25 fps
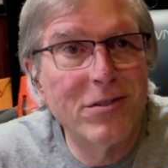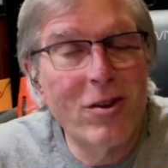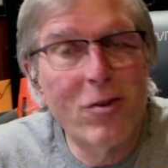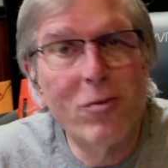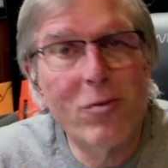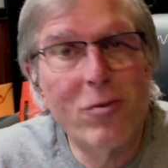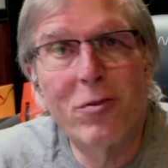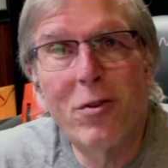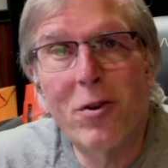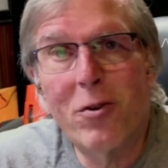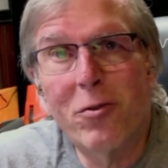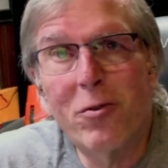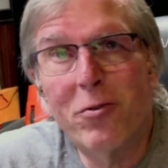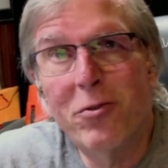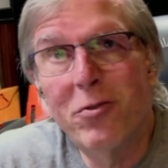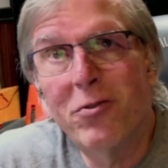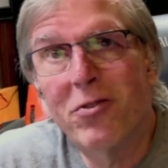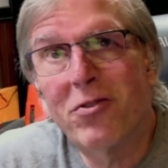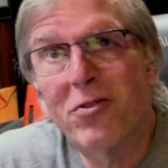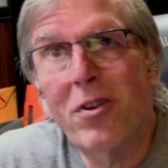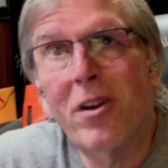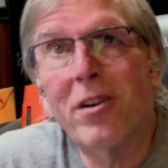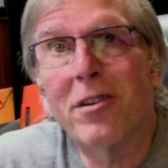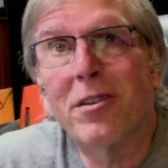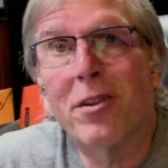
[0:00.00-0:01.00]
And so though
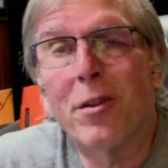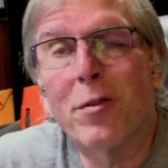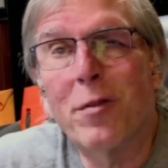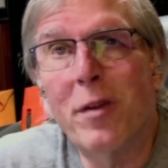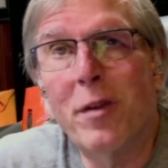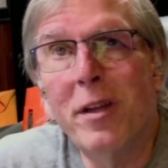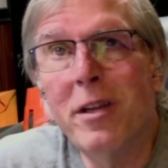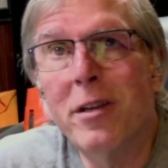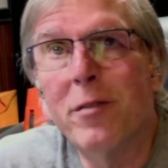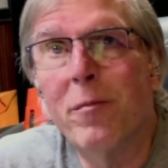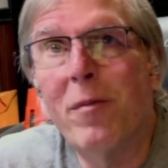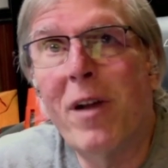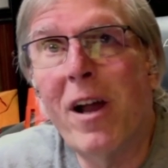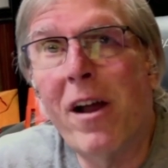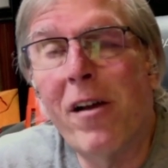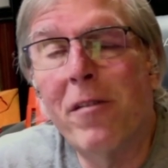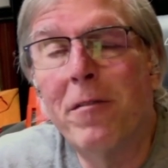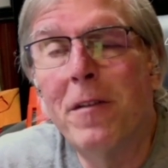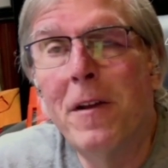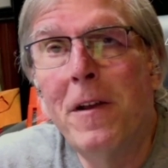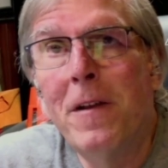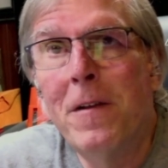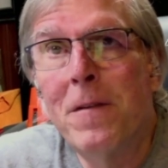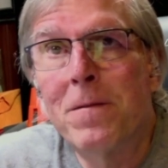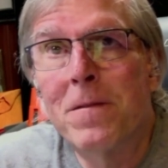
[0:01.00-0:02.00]
you start to think
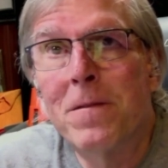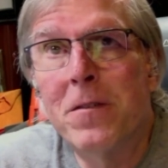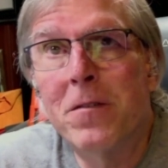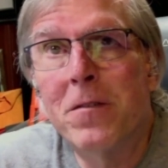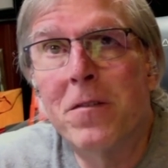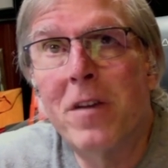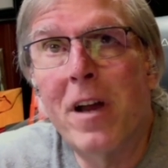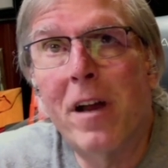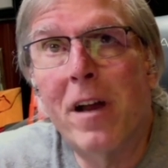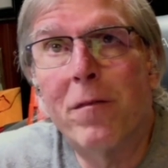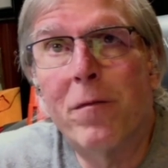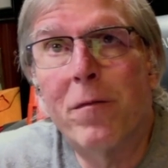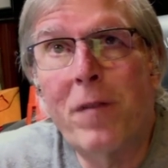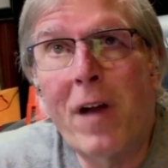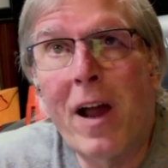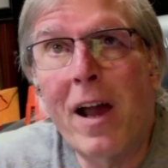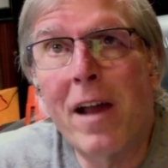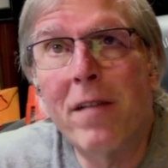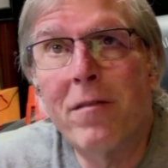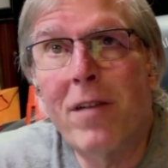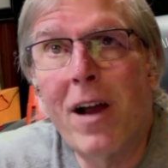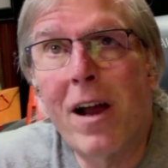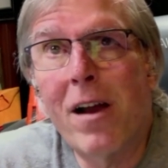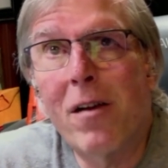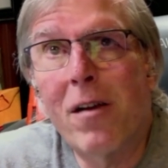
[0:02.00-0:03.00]
about, you got
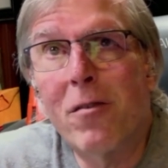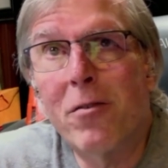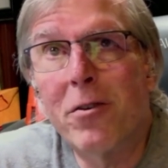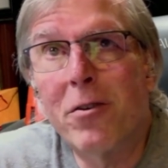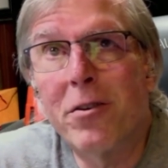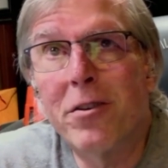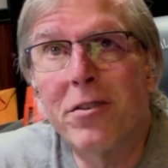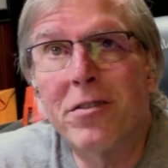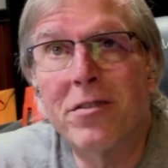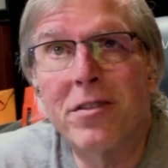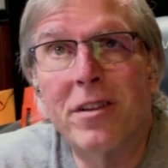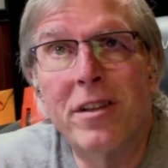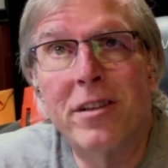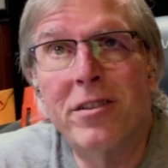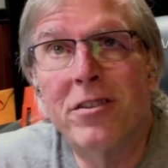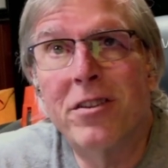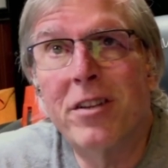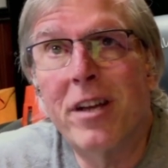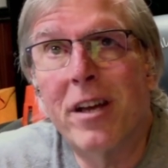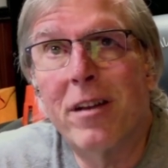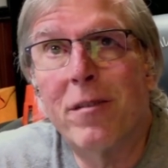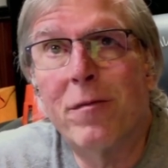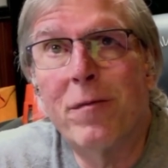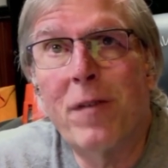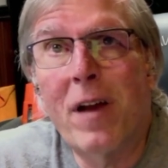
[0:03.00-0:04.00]
5 hours and
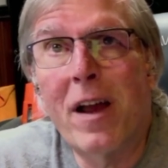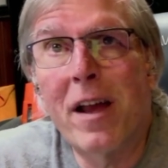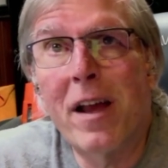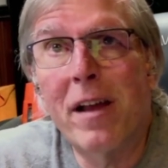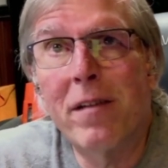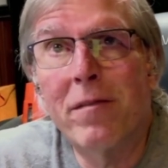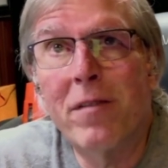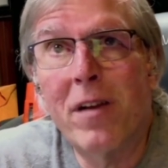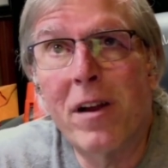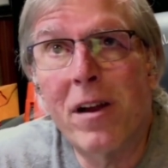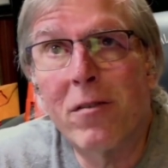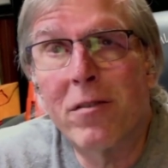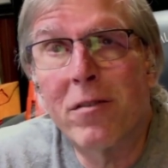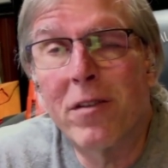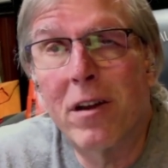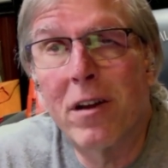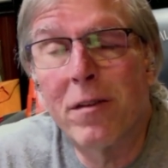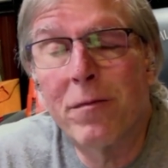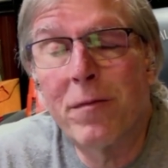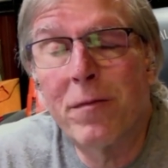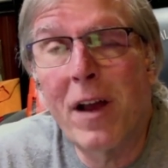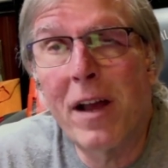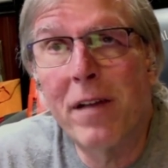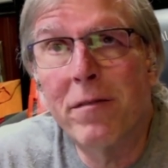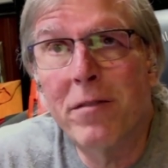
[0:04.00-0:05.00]
you got a
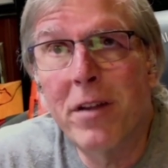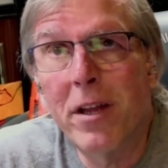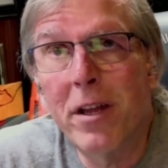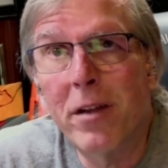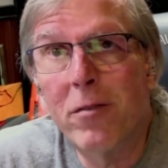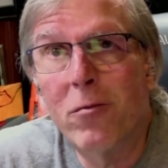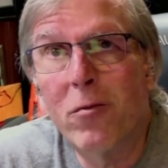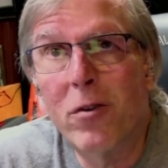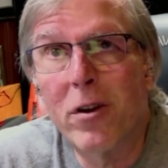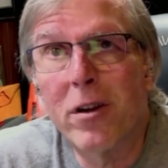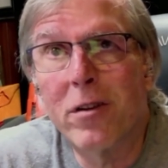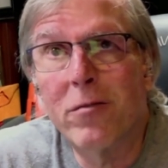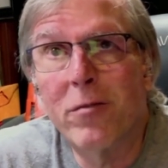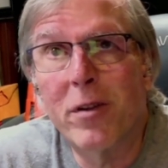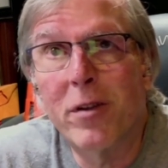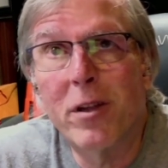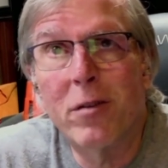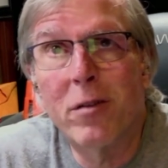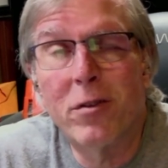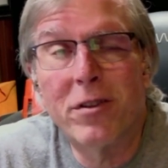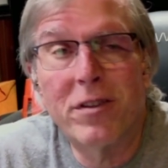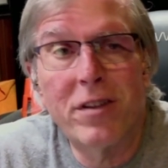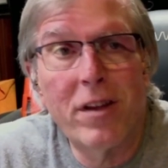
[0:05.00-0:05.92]
5-day work week.